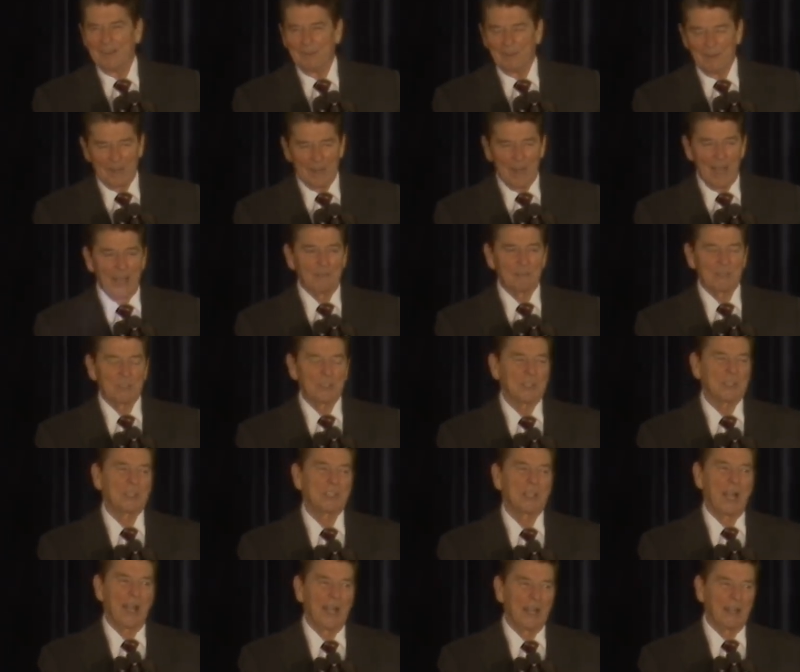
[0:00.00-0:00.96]
When I was a
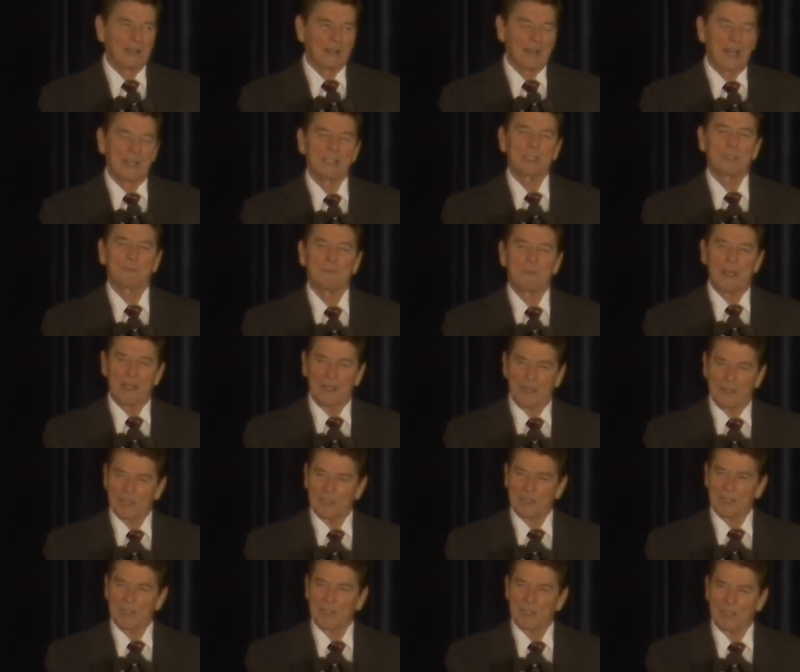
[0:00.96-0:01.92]
child, I spake
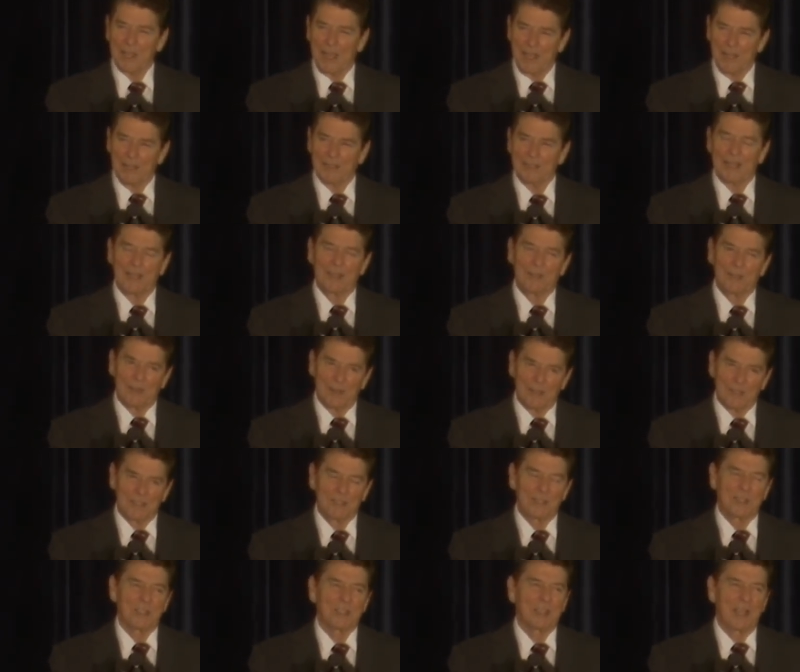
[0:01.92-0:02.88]
as a child, I
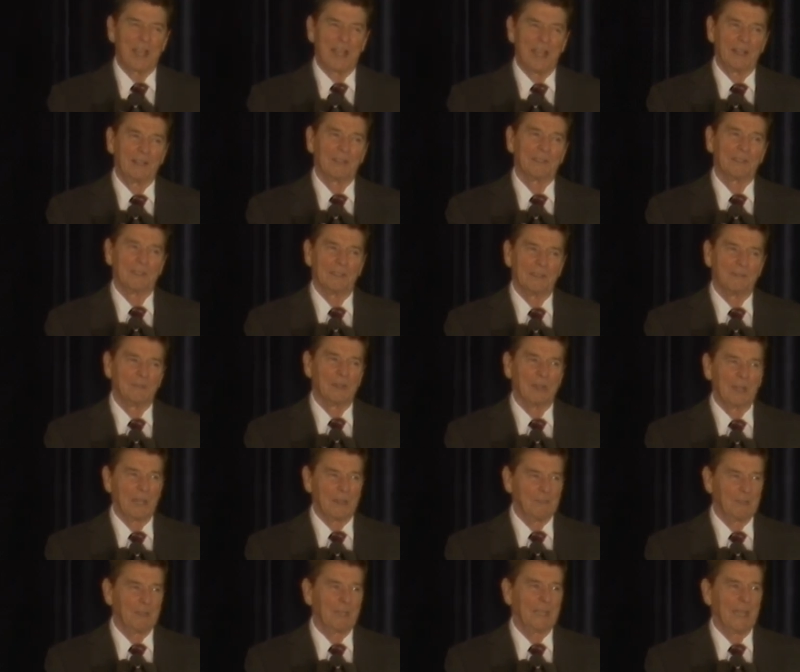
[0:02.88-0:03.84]
thought as a child, and
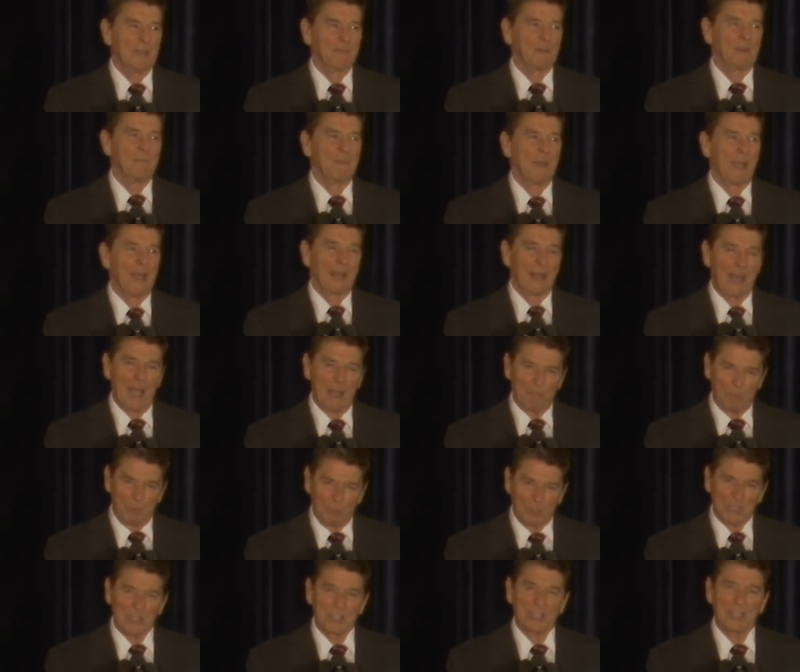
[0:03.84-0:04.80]
when I became a man, I
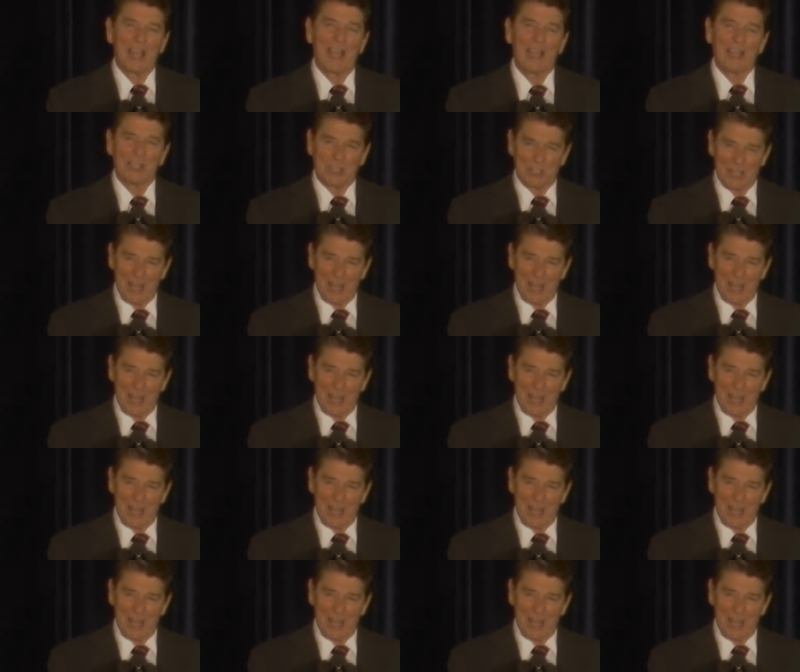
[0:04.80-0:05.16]
put aside